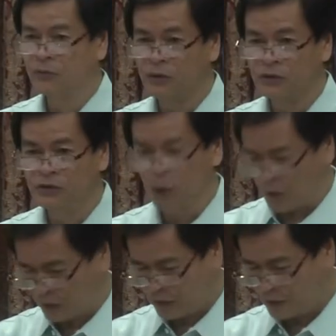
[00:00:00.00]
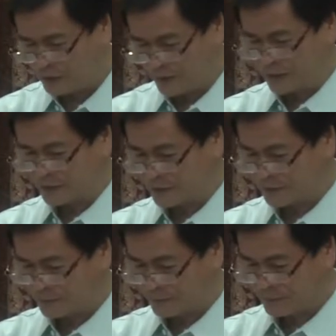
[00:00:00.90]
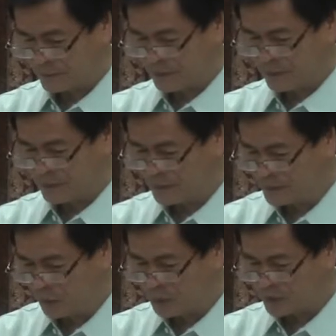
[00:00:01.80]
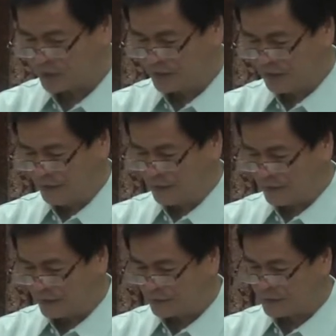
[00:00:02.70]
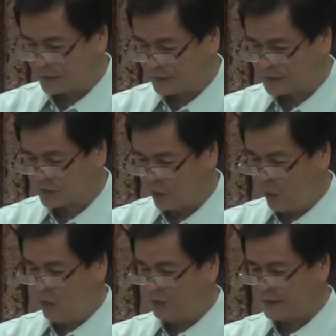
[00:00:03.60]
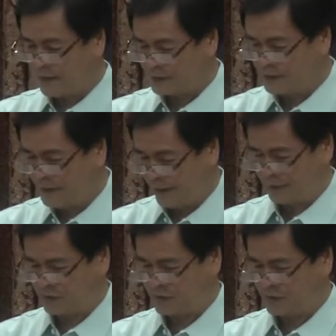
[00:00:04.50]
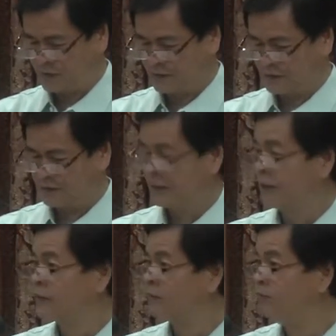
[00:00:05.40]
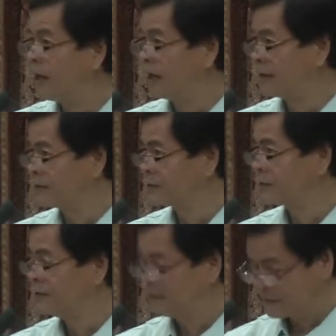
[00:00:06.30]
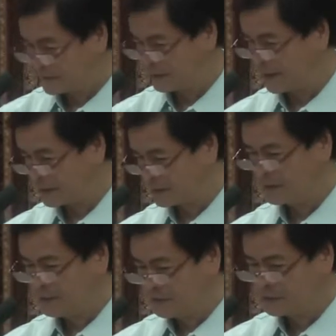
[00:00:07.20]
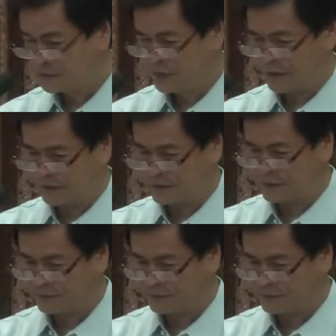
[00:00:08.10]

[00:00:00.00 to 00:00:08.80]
for joy over it, he goes and sells all that he has and buys that field.